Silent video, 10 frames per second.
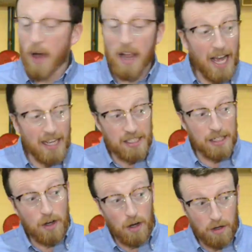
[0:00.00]

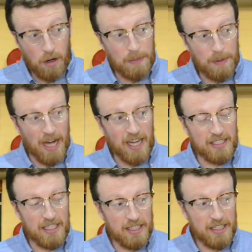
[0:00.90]
actually not
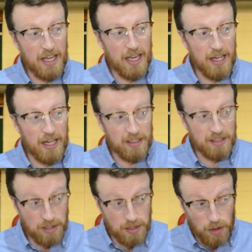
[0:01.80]
compromises as
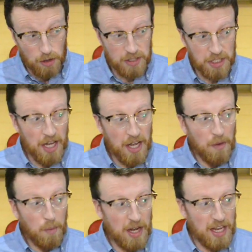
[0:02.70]
such.
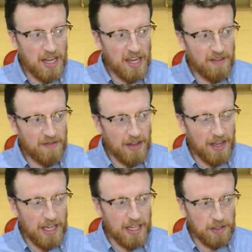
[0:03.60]

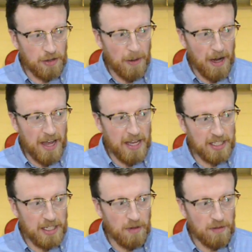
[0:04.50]
It took about
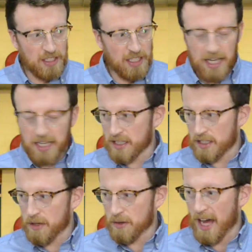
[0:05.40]
18 months to get it to
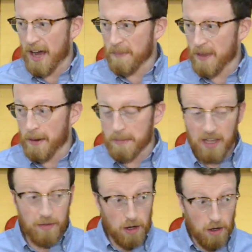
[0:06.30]
do that,
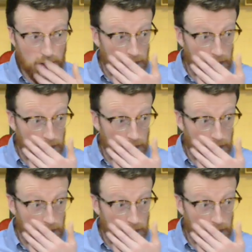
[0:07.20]
believe it or not.